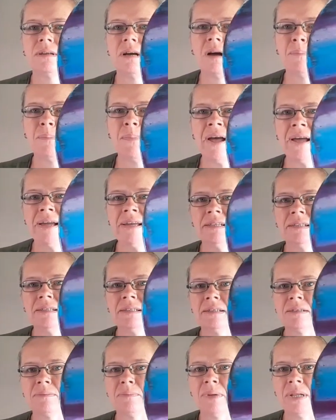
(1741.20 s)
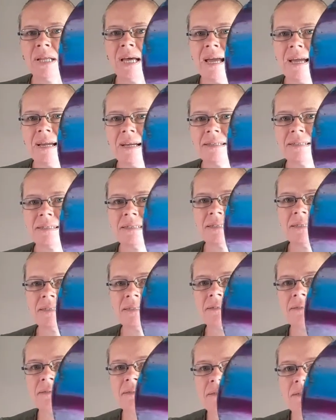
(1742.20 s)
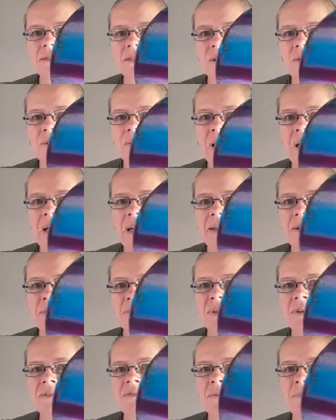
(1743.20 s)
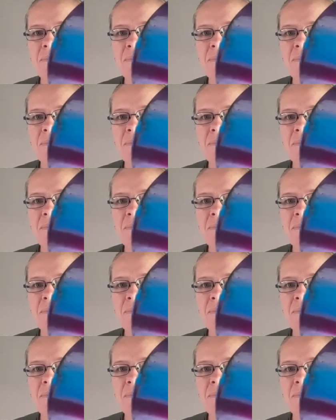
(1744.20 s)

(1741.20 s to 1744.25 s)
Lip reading: I painted it black so it had a bit of